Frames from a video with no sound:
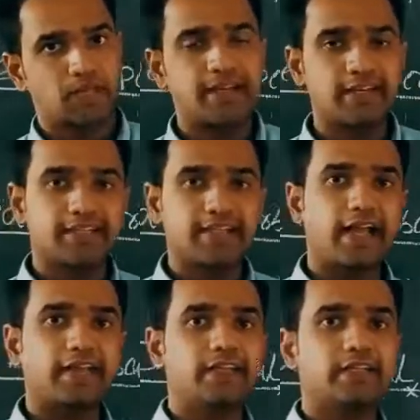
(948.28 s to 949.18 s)
and are
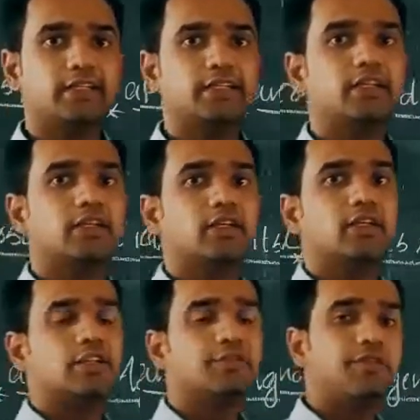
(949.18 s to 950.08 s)
carried
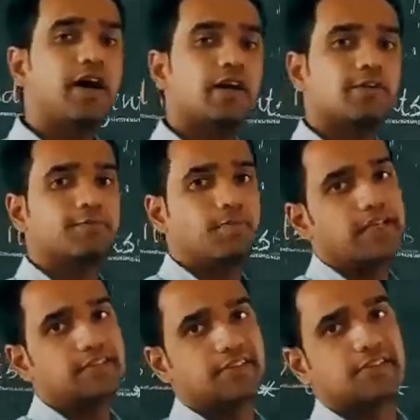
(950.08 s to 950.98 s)
to far off
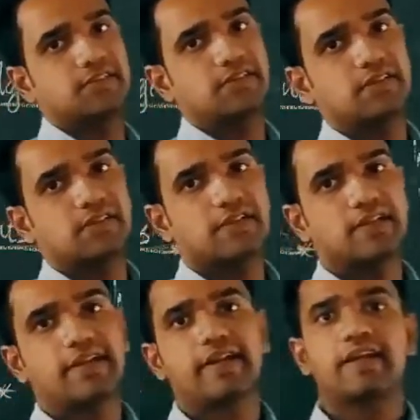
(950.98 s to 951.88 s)
places
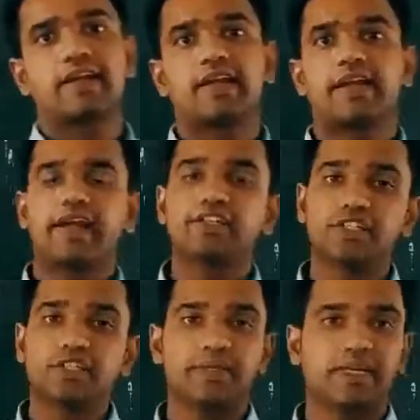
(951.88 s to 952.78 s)

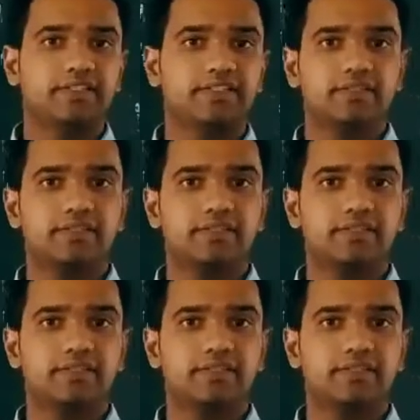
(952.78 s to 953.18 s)
and germinate.